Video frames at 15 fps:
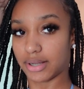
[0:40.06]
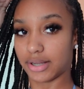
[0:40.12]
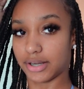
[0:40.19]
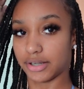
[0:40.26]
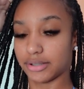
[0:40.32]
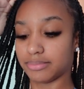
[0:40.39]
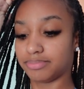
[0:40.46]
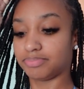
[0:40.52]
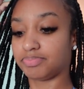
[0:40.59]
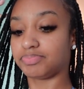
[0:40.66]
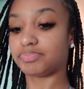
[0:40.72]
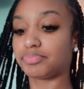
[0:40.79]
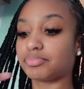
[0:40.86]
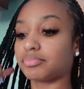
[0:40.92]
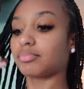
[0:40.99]
here
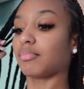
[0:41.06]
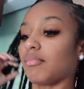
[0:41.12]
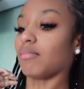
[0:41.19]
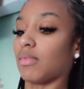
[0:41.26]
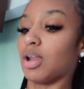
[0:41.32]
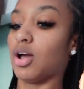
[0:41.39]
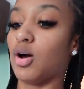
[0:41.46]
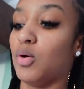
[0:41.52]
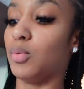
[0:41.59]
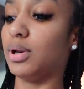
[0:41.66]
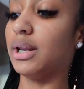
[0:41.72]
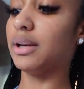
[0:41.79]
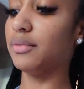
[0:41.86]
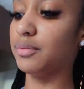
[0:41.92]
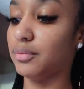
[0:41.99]
we
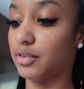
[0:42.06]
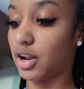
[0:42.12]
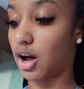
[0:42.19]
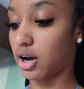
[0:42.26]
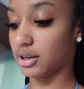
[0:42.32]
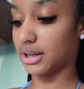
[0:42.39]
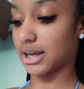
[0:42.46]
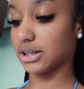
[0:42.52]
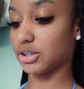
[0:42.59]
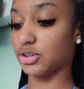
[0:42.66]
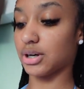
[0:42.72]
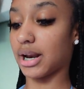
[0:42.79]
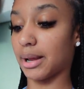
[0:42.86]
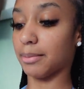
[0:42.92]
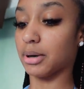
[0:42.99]
didn't vlog
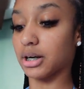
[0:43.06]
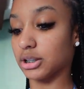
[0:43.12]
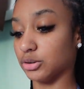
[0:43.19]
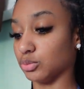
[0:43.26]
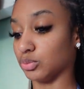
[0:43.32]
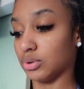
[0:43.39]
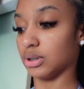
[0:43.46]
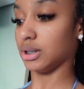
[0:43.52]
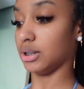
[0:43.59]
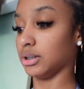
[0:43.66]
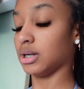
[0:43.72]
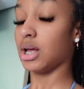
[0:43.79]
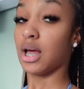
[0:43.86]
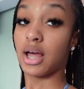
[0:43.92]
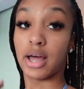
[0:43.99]
yesterday because one
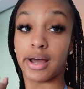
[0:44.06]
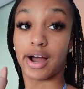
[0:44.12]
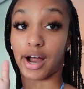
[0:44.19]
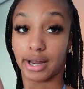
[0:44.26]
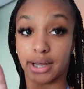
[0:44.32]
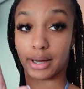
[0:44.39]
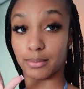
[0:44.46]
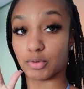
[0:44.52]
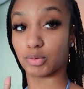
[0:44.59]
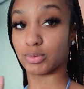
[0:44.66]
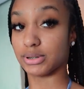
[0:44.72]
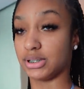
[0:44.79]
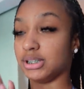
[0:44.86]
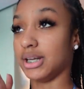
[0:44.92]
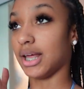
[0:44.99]
our camera
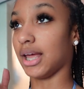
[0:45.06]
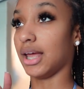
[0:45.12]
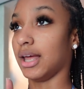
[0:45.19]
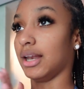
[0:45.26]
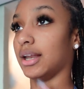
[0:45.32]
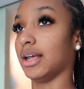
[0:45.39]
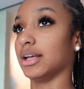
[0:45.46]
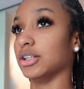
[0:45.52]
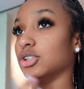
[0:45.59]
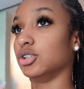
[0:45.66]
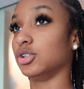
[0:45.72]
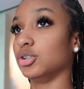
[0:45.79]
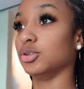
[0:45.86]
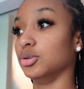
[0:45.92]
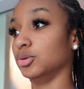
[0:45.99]
was dead and
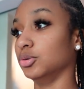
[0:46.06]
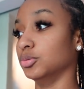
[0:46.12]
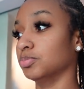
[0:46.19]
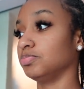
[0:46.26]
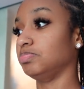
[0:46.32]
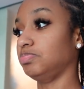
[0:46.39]
two